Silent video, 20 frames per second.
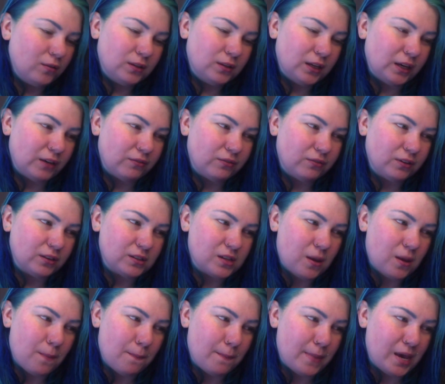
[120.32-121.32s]
it feels
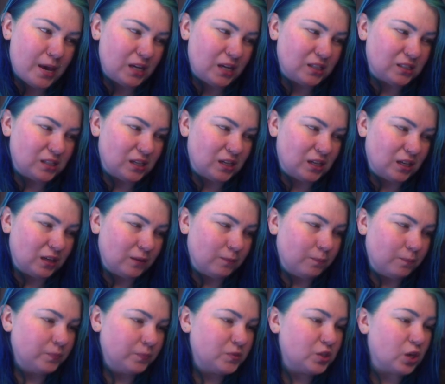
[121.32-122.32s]
amazing.
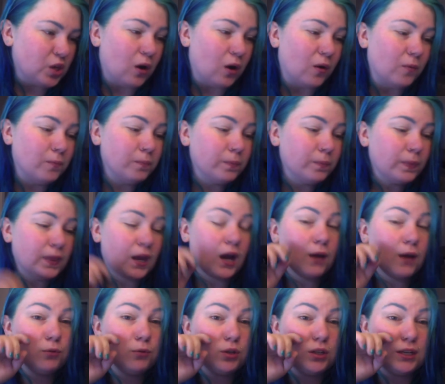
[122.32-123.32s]
So I'm
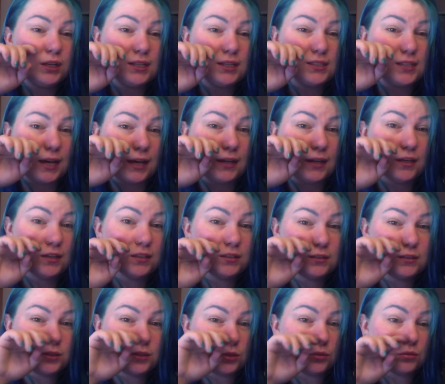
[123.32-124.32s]
really excited
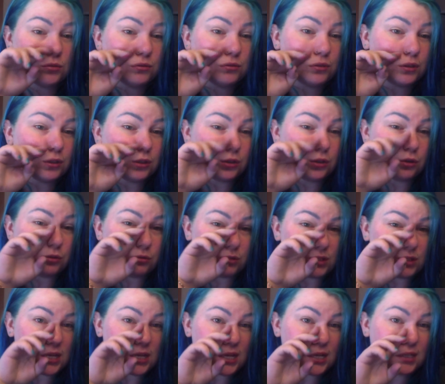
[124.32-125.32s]
to
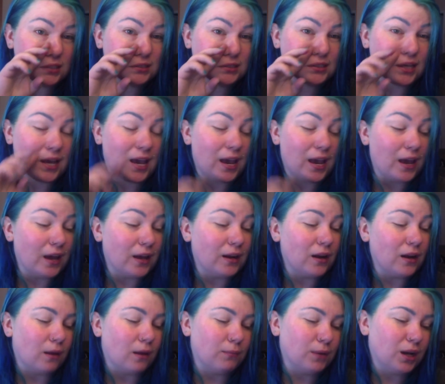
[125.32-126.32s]
use this, and
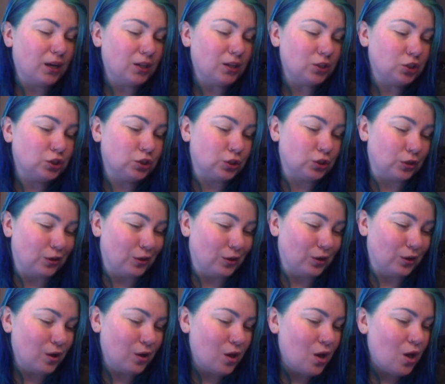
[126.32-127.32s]
I'm not
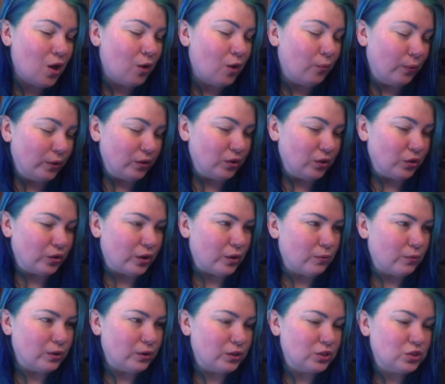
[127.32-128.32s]
sure what look I
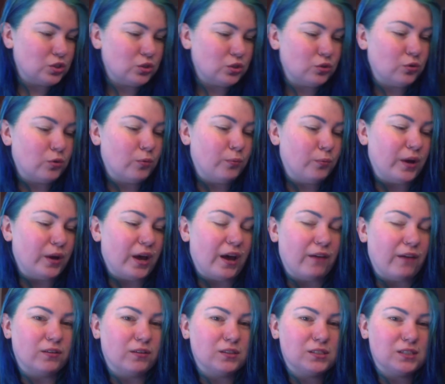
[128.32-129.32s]
want to do, but
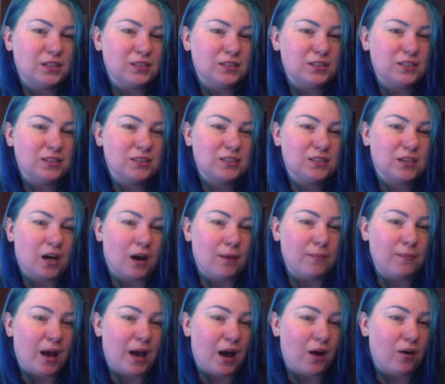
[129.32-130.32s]
ever since it's come
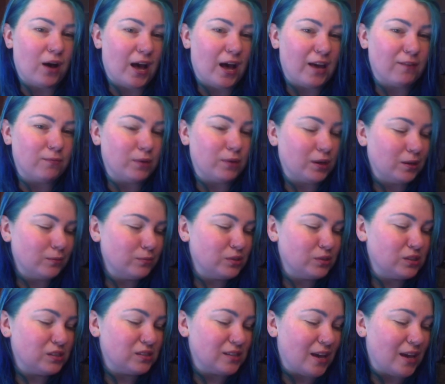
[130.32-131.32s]
out, I've been
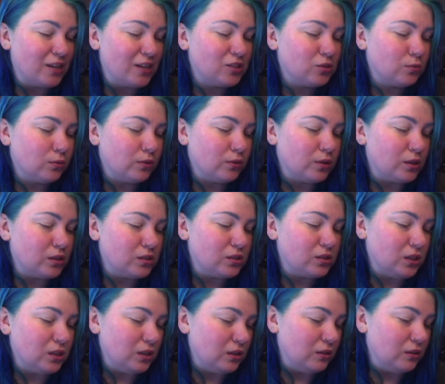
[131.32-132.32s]
obsessed with this
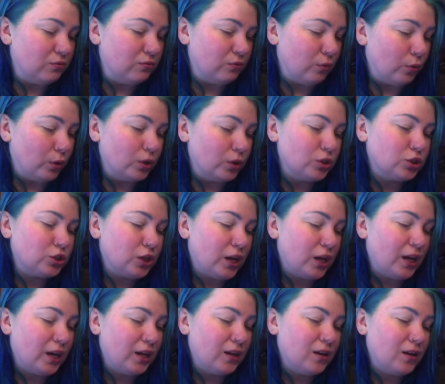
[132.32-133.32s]
E4
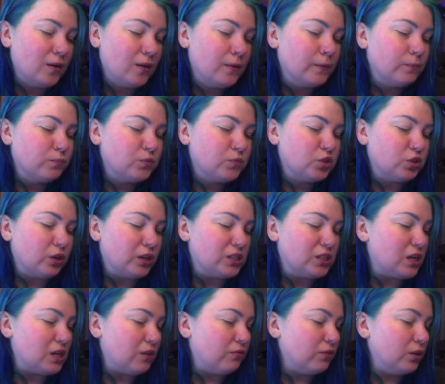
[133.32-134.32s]
shade, so I
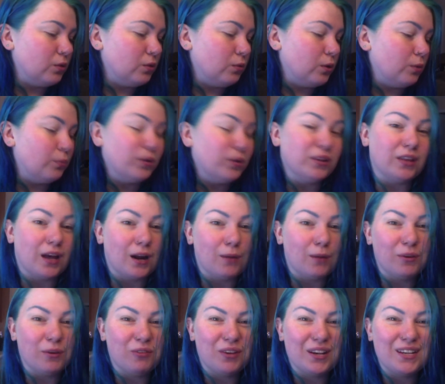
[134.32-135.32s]
definitely want to put that on
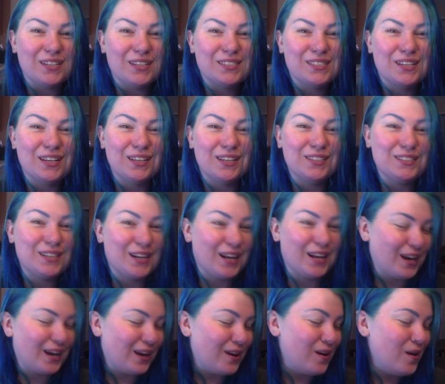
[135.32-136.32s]
my face
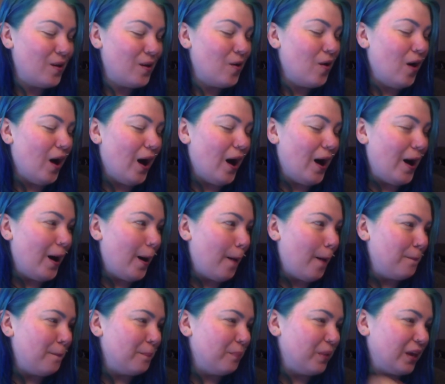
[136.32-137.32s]
today,
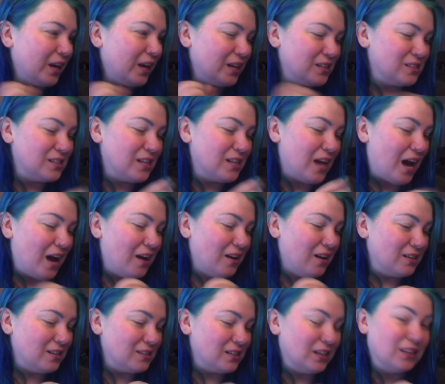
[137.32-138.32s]
because that
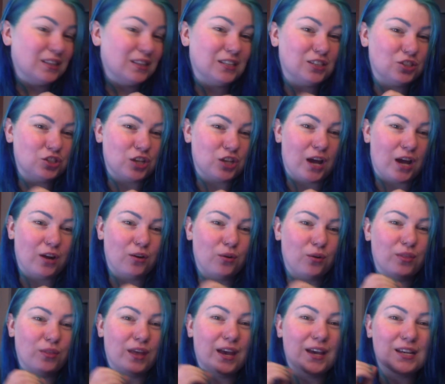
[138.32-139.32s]
is like the shadow
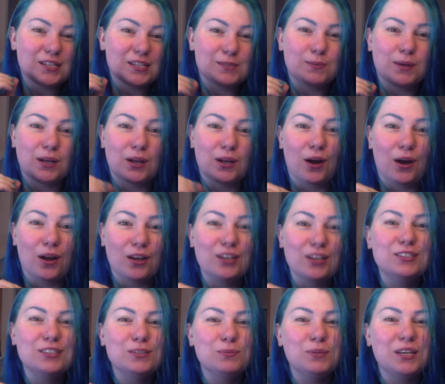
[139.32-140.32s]
that has been
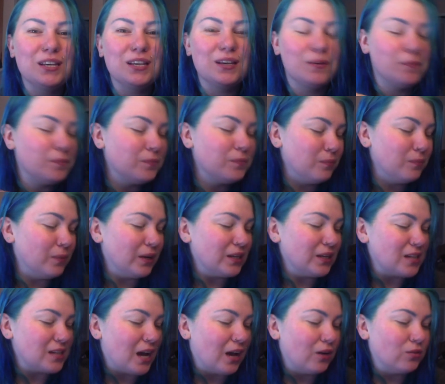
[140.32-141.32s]
calling to me, because
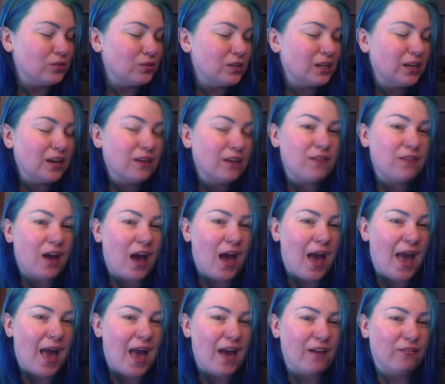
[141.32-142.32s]
I don't think I've
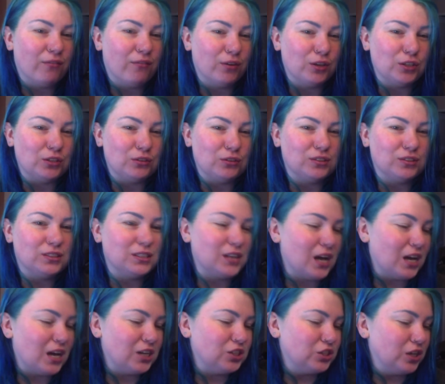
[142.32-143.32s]
ever used an
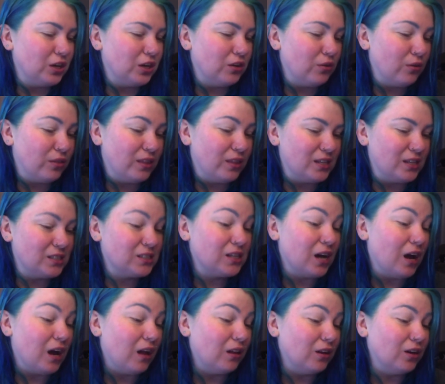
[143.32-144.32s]
eyeshadow this
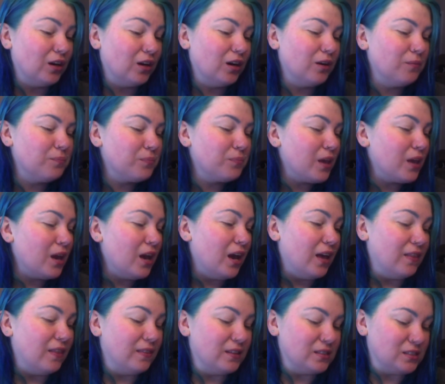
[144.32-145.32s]
color
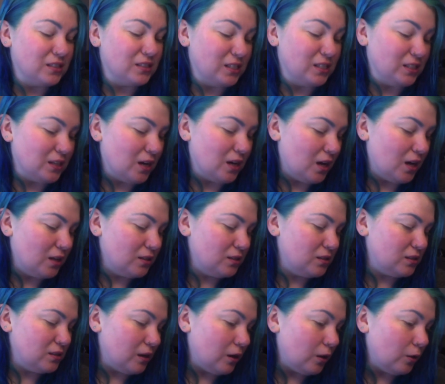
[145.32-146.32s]
and this neon,
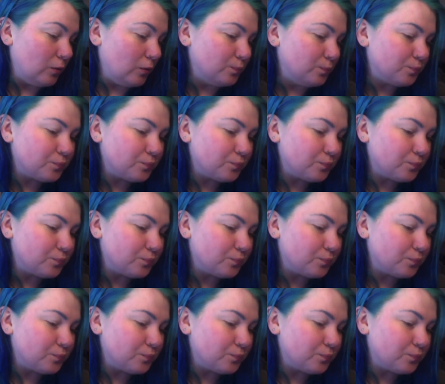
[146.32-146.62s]
so